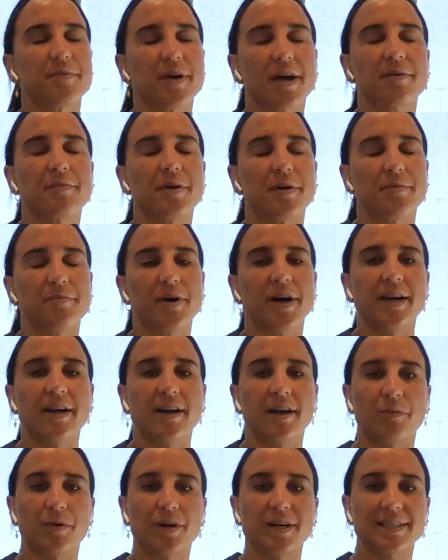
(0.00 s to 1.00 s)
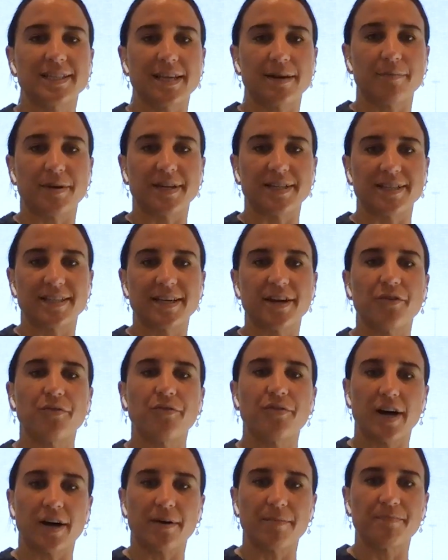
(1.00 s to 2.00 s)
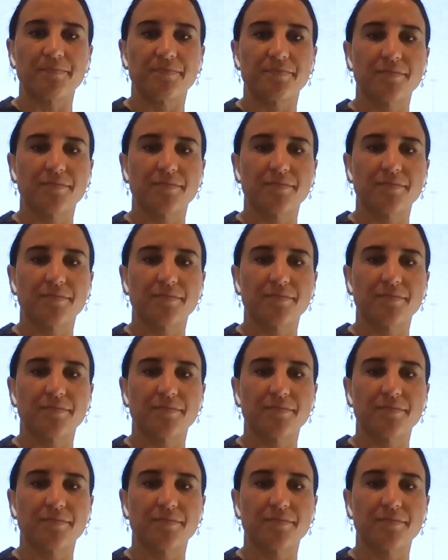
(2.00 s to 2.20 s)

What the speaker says: back of my mind, I want to set myself up.